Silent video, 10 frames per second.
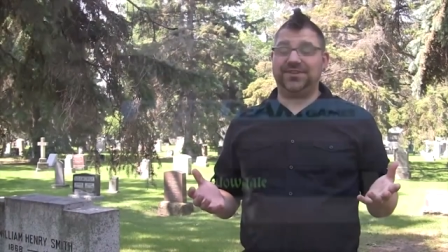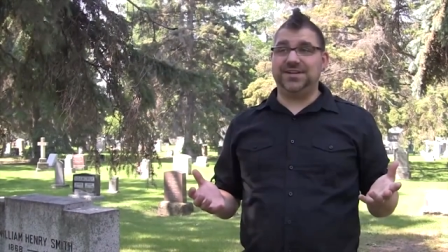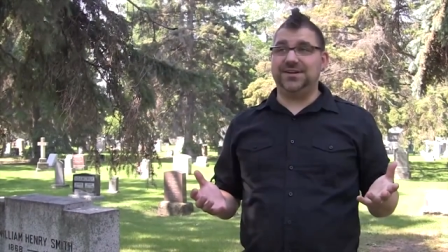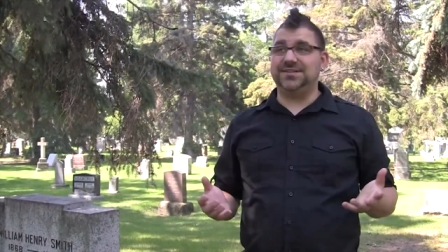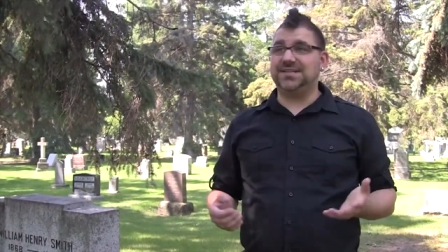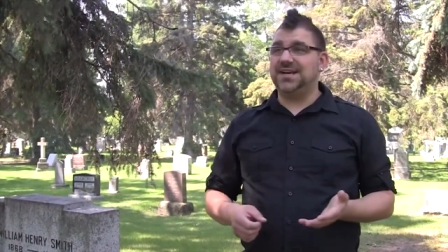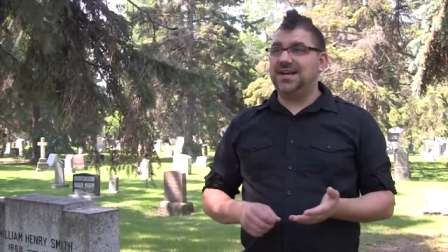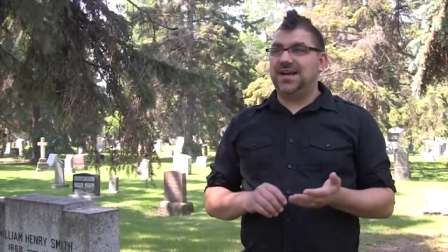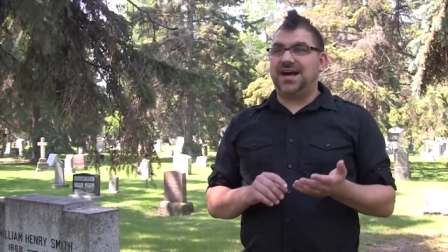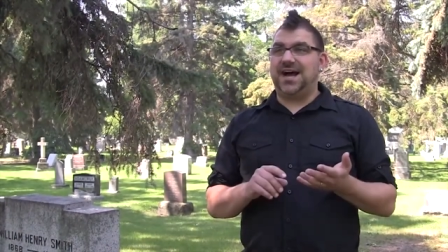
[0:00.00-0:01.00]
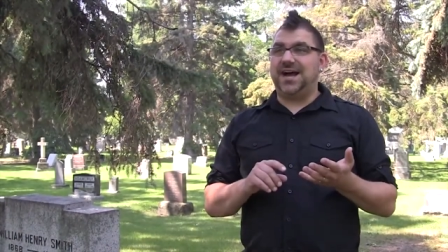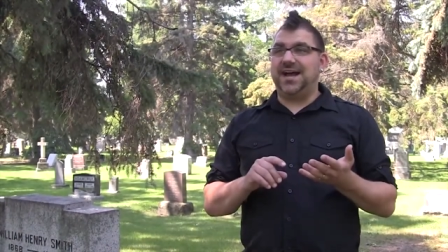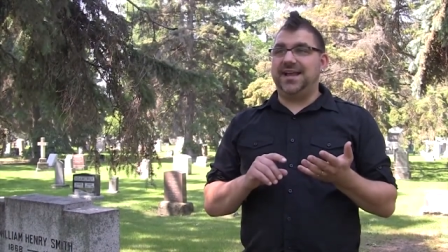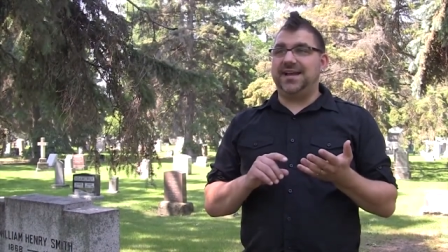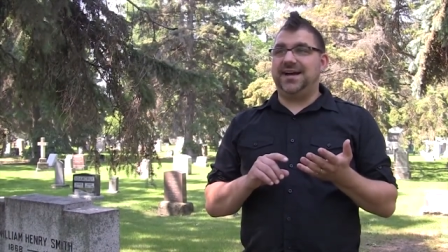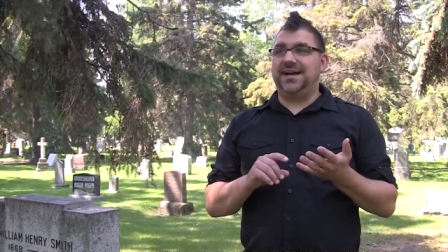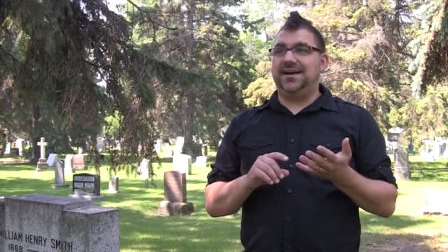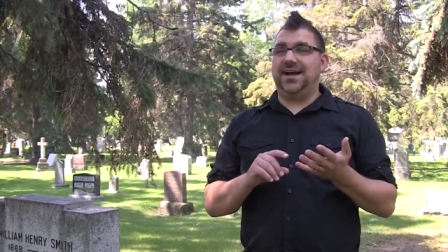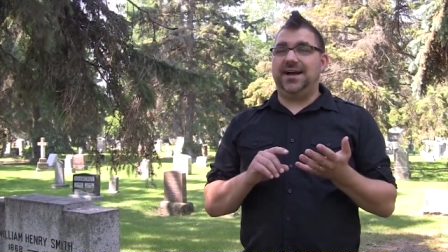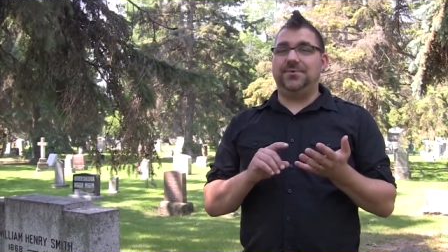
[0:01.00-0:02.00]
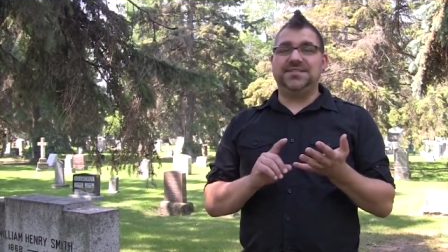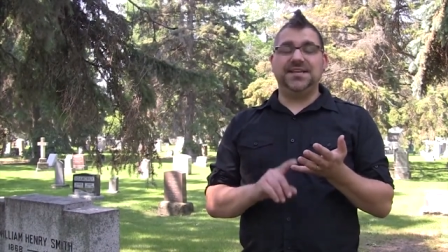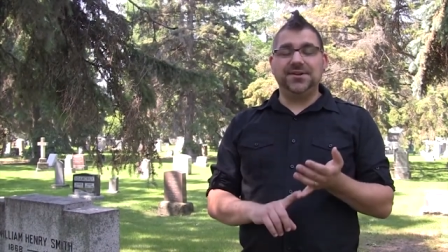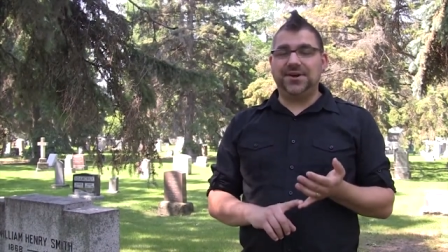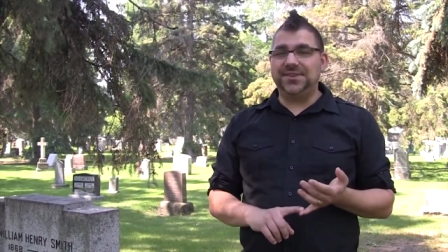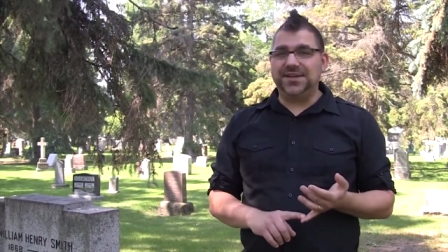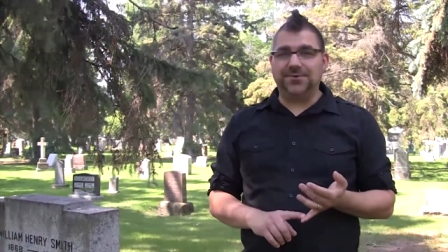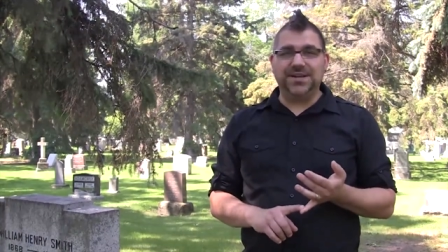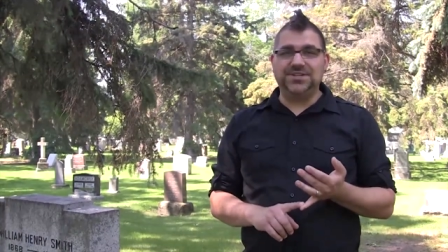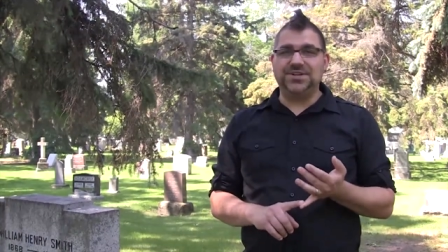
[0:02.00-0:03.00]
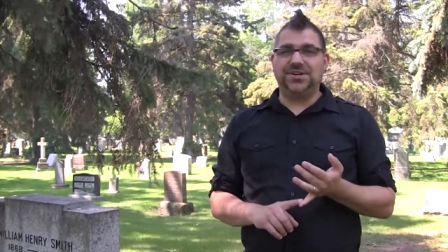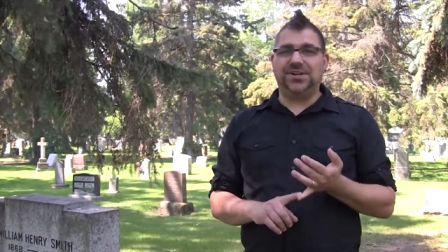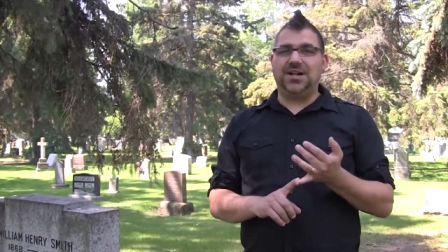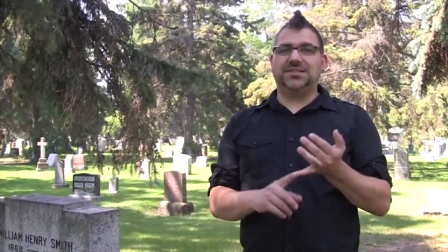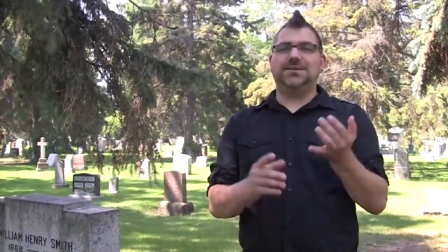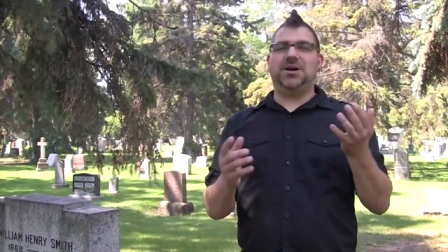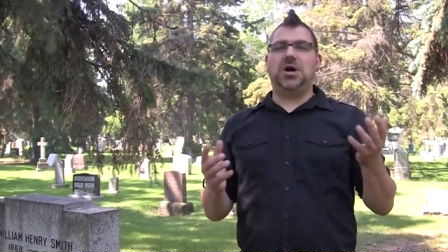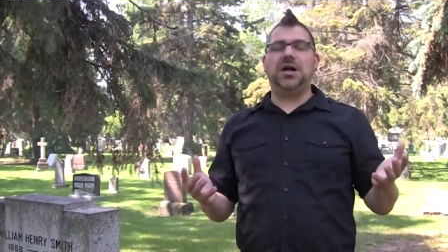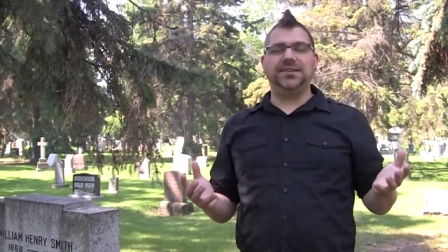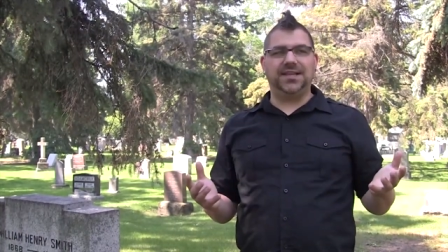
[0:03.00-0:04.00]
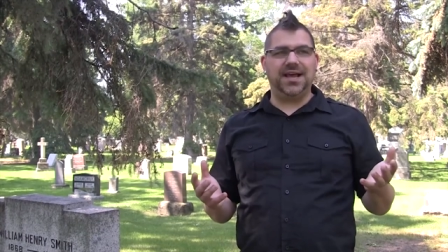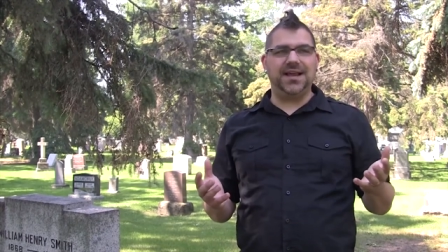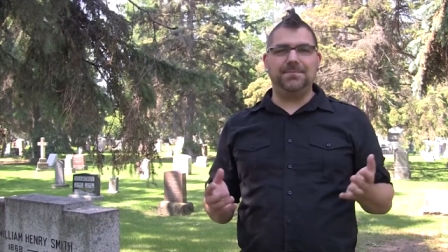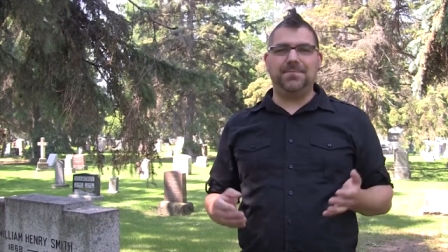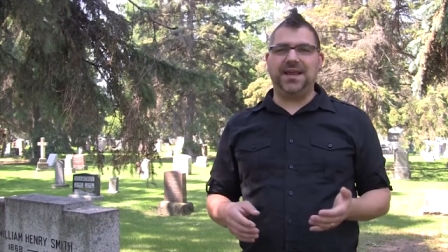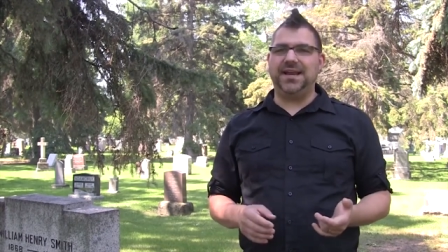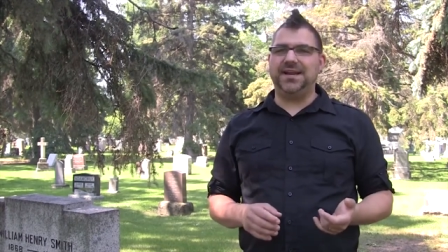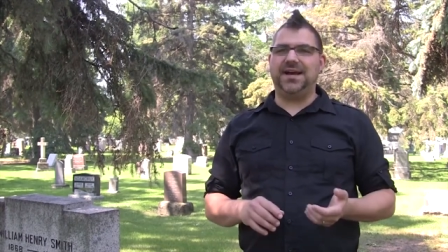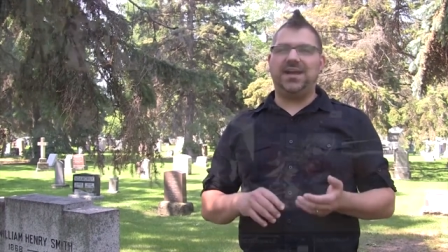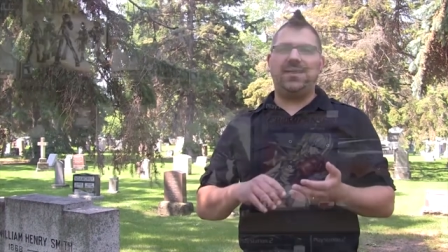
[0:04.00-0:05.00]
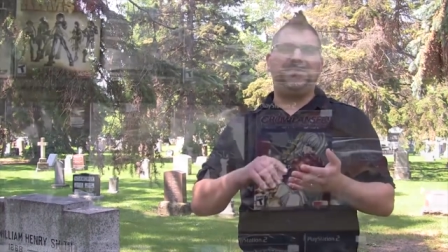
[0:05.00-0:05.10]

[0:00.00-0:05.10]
over the years. I was in on the original Ultima Online beta. I